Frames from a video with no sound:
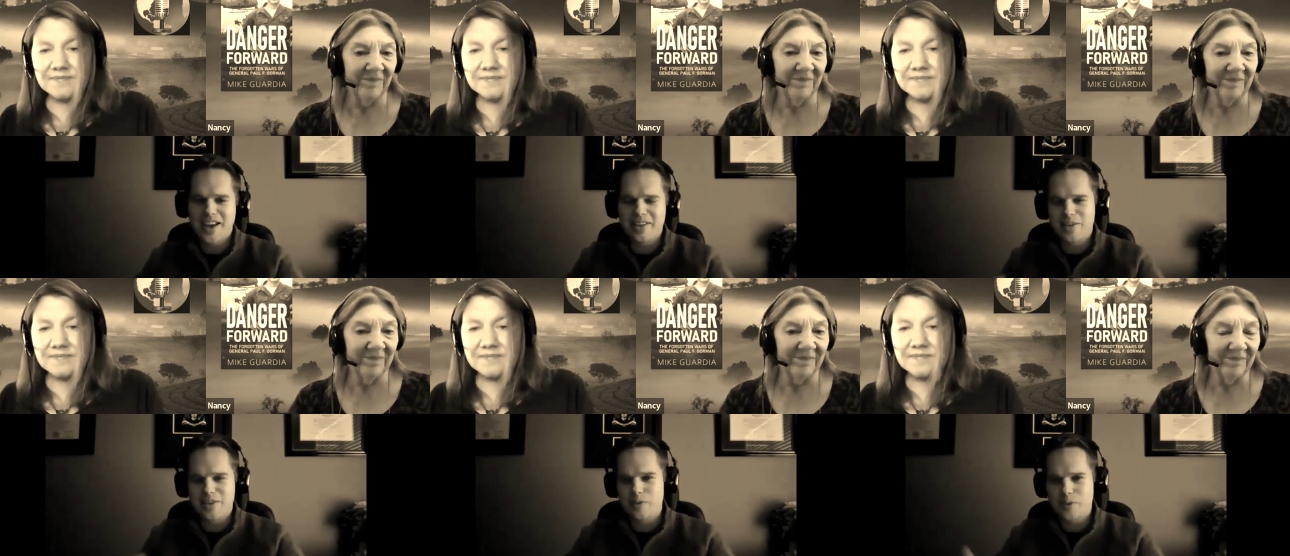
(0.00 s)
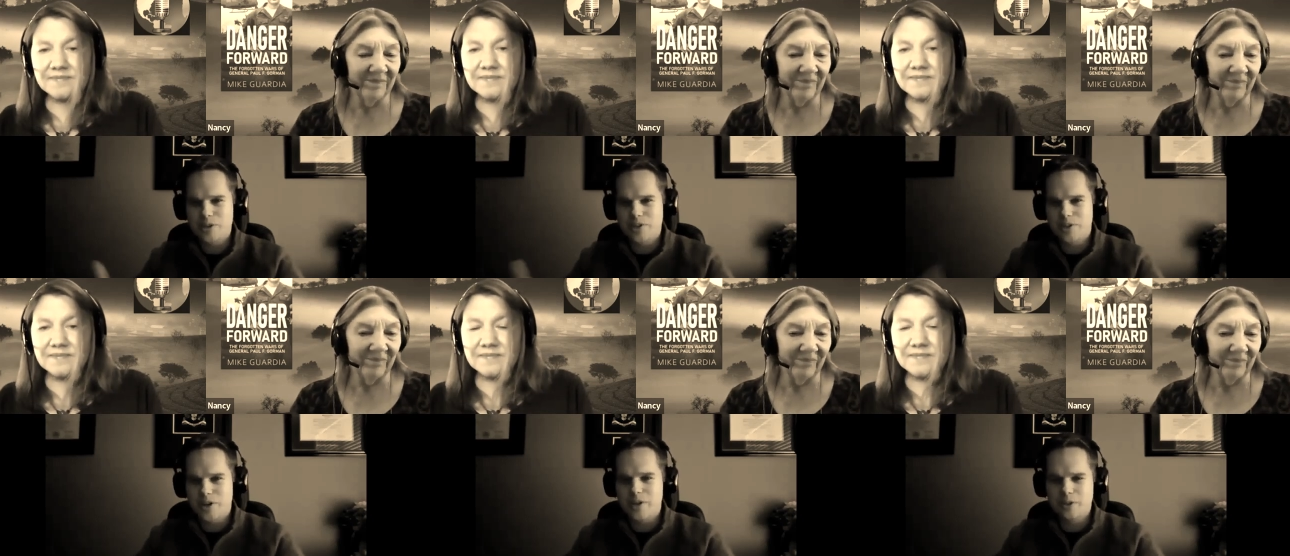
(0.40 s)
Speaker 1: And then there
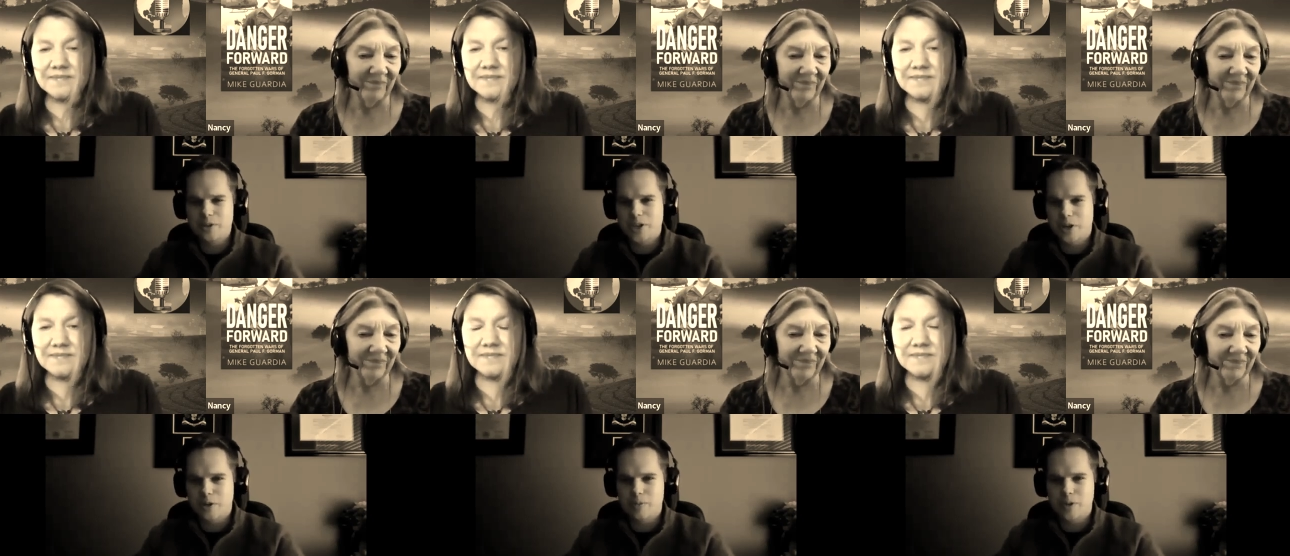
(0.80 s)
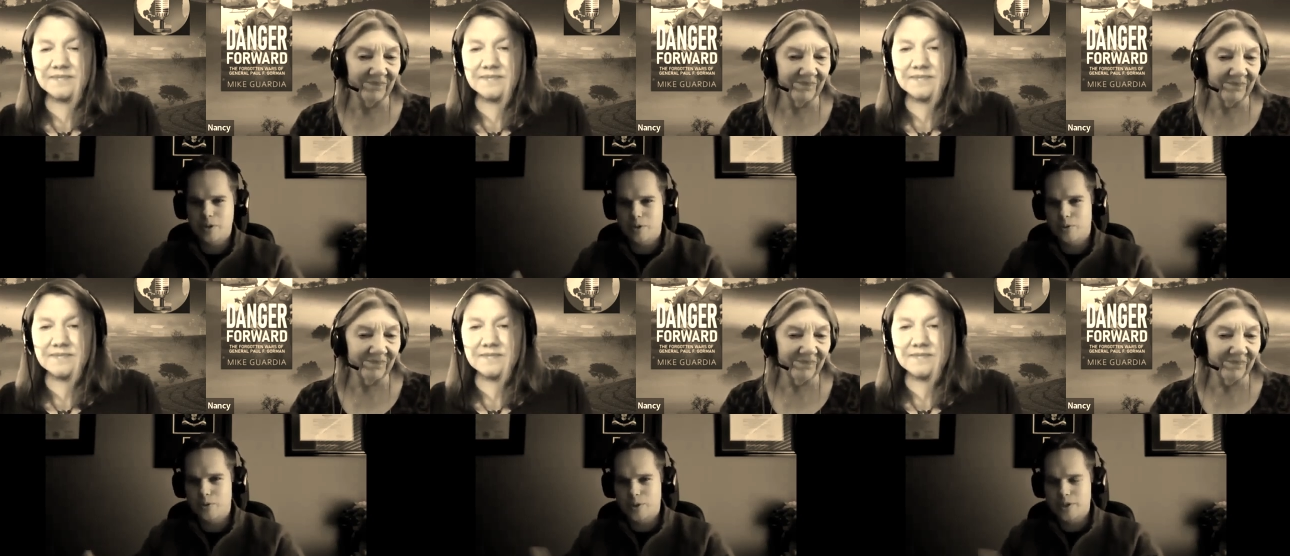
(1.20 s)
was another
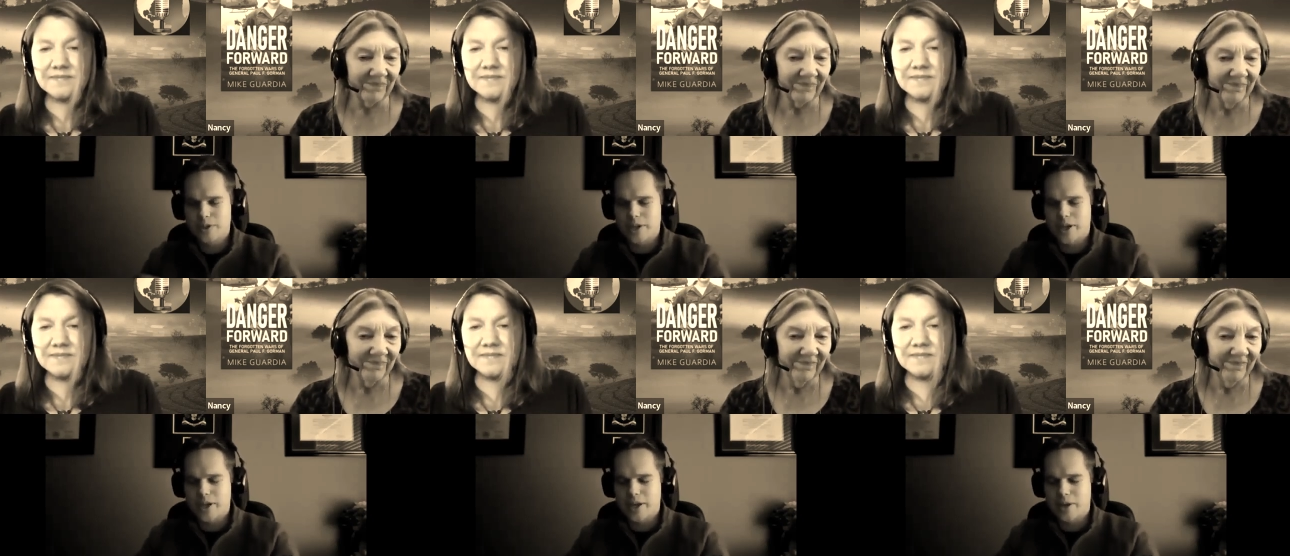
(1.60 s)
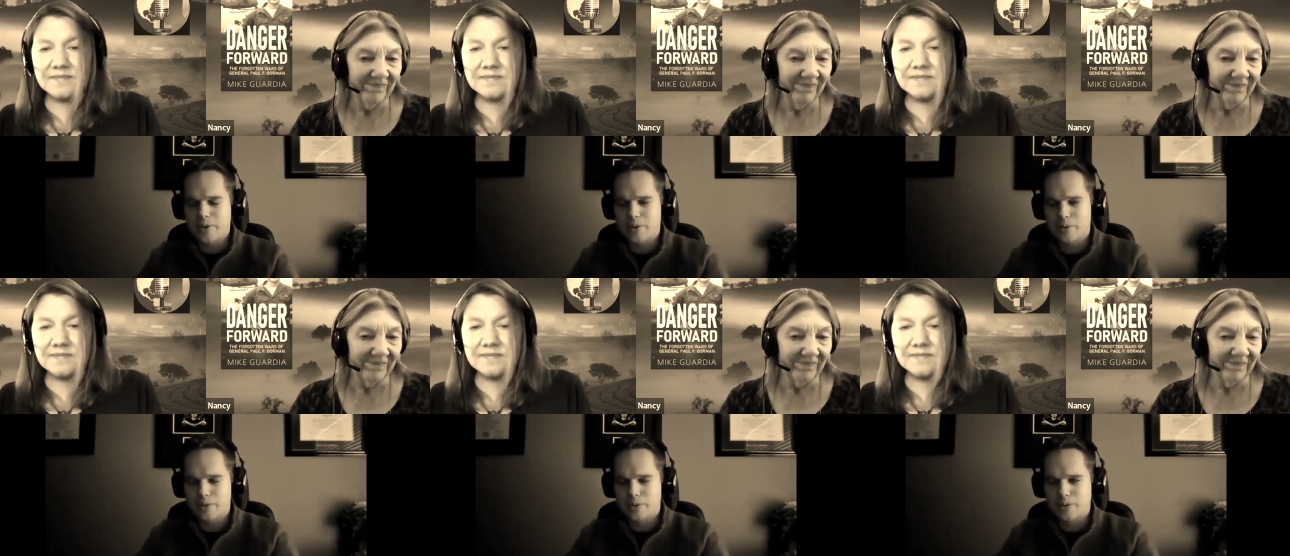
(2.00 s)
gentleman who was a, uh,
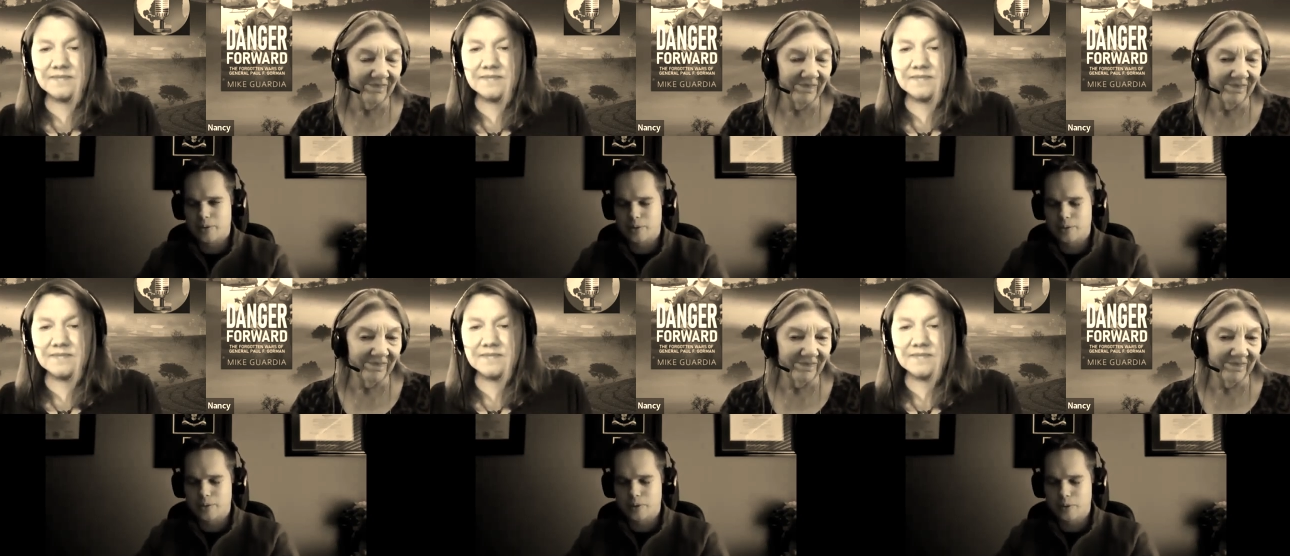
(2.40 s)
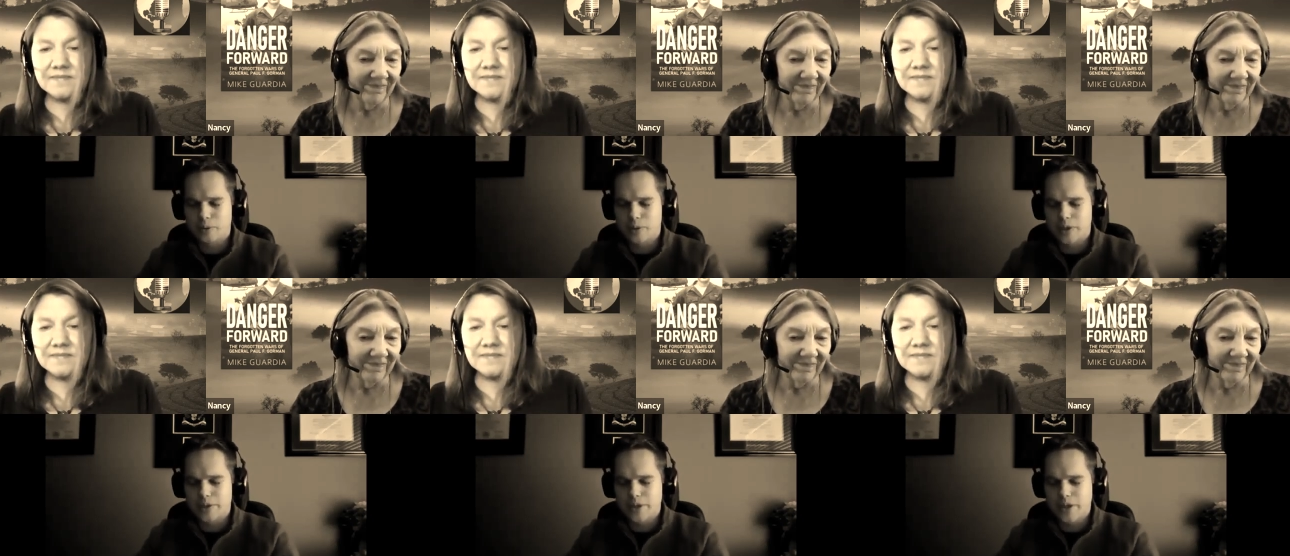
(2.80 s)
who, who, who
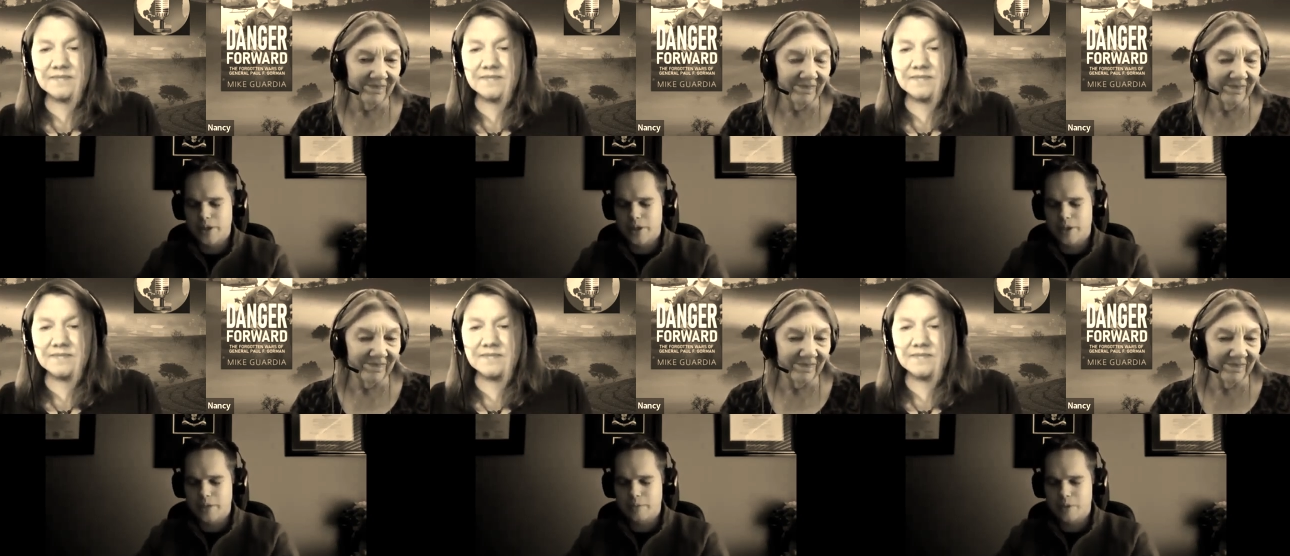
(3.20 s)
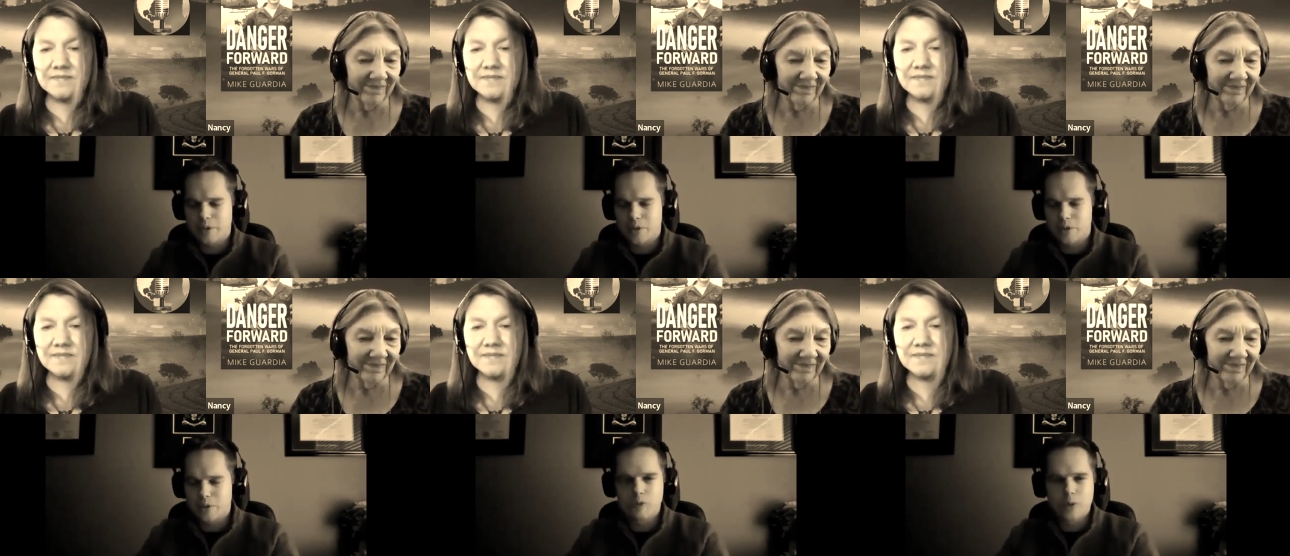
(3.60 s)
was a uh,
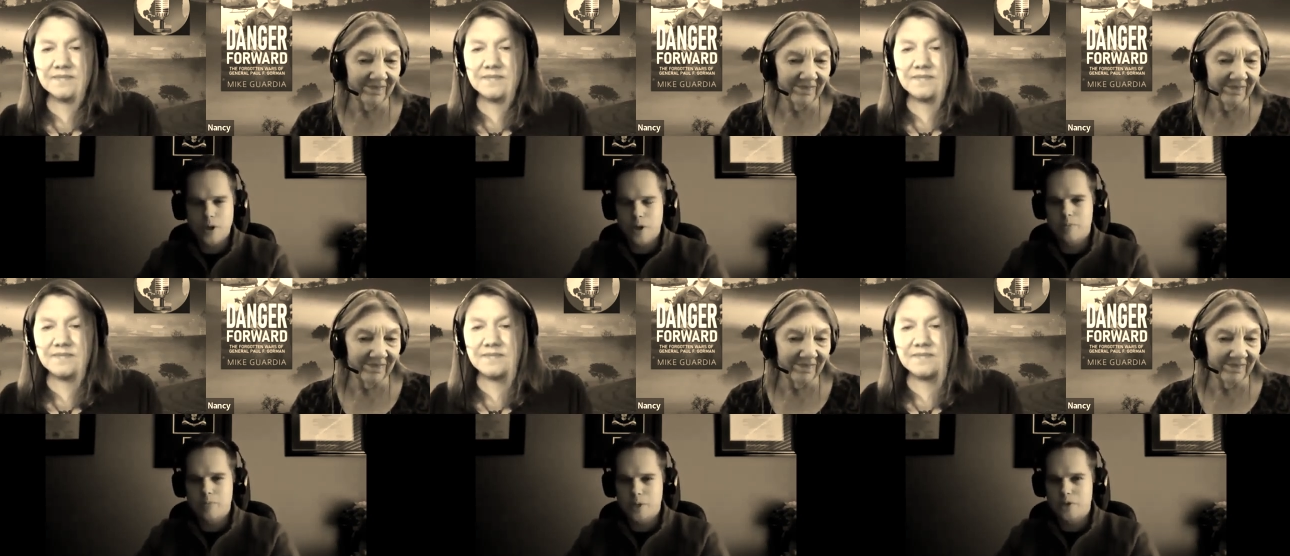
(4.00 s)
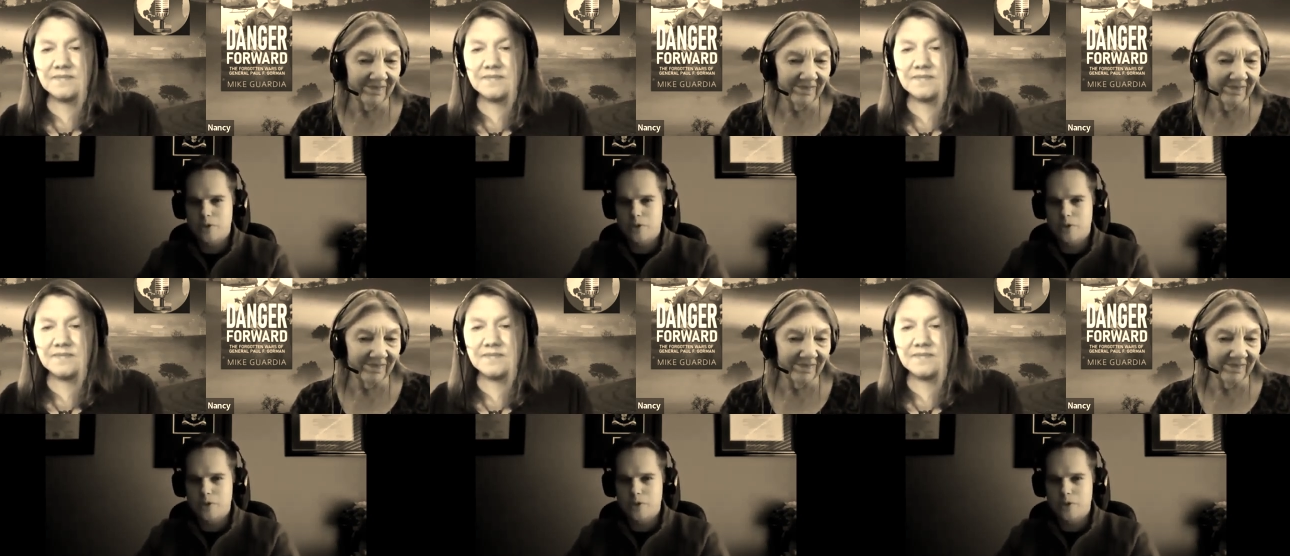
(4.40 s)
crewman on a